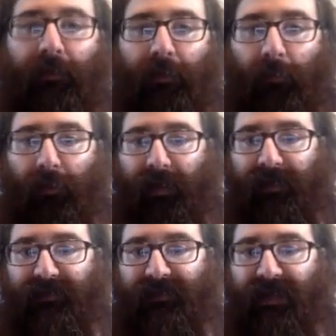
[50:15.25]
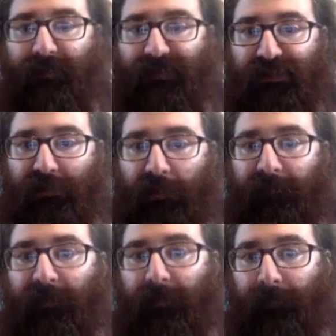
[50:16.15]
Here I got same stuff
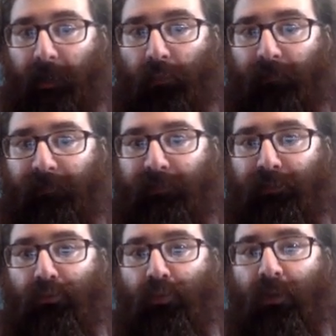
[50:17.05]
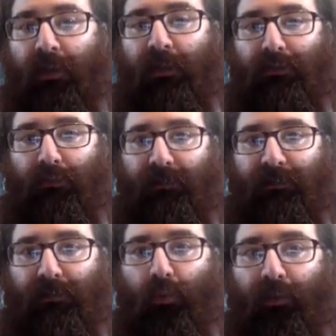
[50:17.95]
to the power of 2. So this
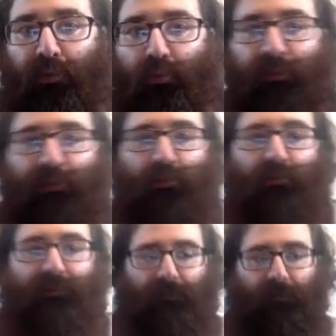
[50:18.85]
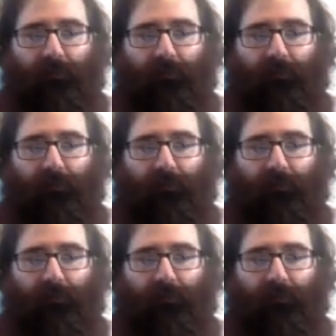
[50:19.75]
is going to reduce.